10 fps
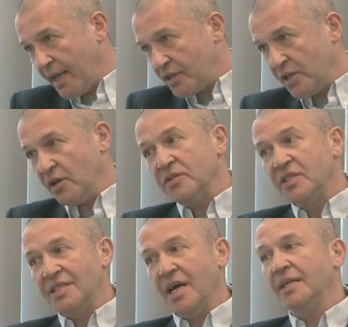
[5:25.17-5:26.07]
actually, on
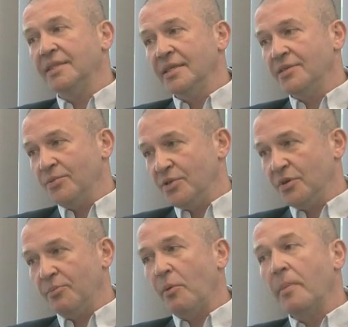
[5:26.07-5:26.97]
societies which are
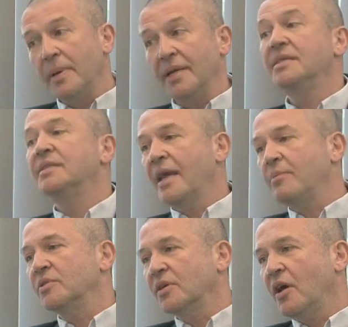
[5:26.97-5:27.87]
probably least
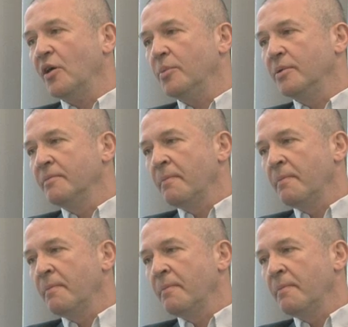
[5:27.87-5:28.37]
able to cope.